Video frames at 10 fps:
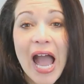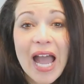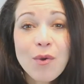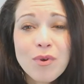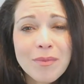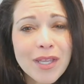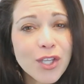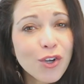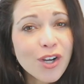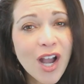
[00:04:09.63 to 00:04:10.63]
I will
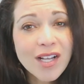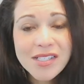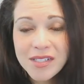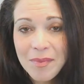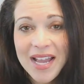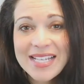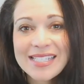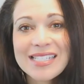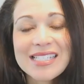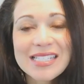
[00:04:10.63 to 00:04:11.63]
make your
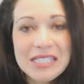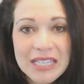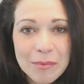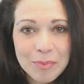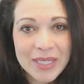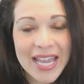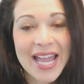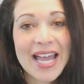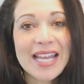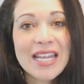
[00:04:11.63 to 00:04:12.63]
customized sleep
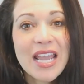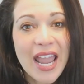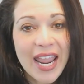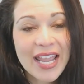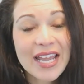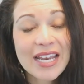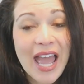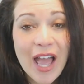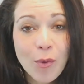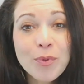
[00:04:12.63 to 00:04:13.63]
plan and
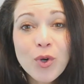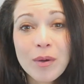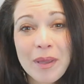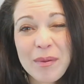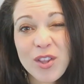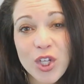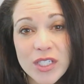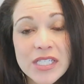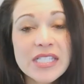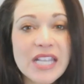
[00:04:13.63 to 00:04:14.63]
help your baby
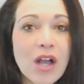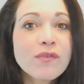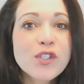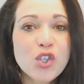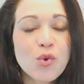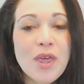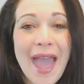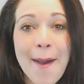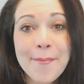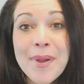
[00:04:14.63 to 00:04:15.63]
learn to self-soothe
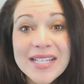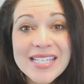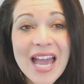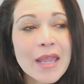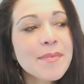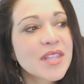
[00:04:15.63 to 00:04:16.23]
at bedtime,